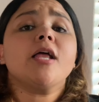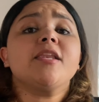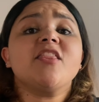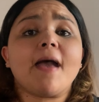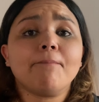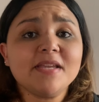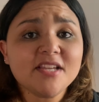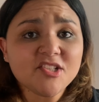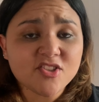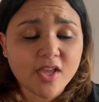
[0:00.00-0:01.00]
That being
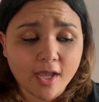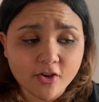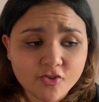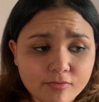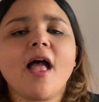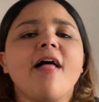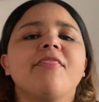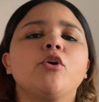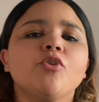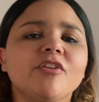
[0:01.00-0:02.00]
said, they
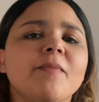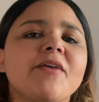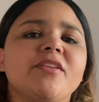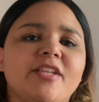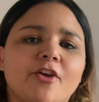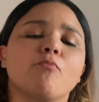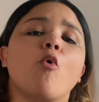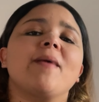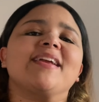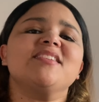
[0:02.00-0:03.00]
could have made the death more
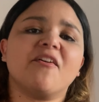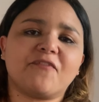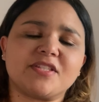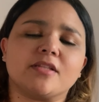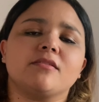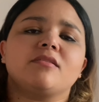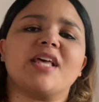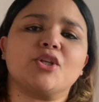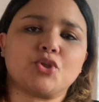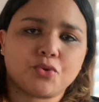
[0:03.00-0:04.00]
magnificent
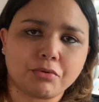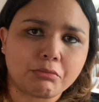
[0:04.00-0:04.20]
than a screw.